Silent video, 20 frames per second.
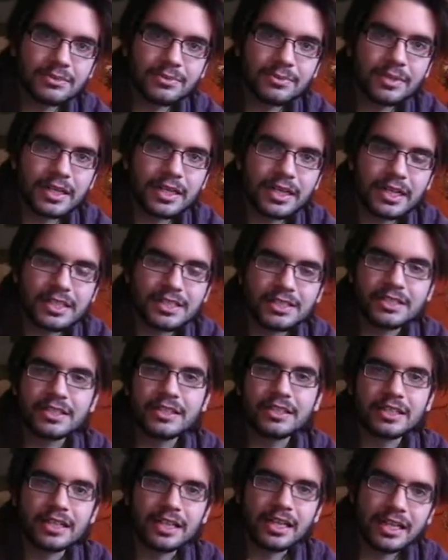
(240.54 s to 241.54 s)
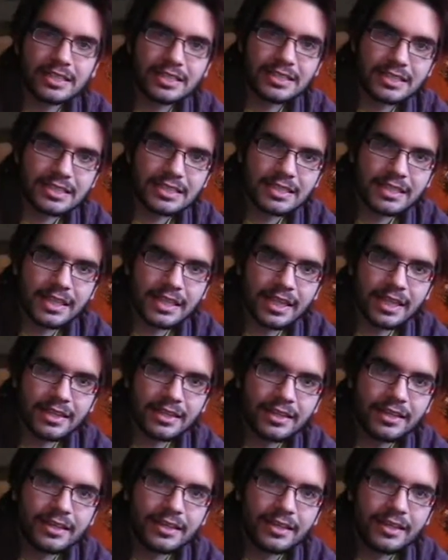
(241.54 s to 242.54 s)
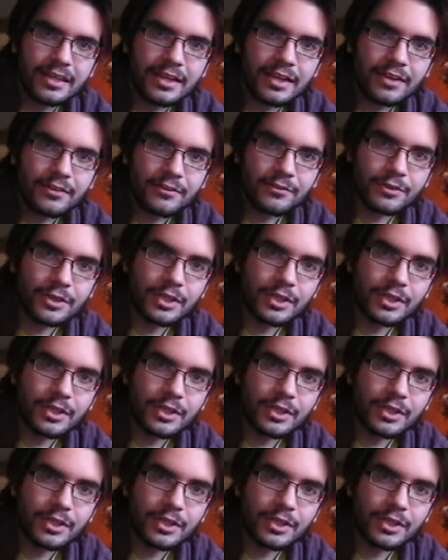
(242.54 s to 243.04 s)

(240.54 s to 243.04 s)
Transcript: where I start classes again for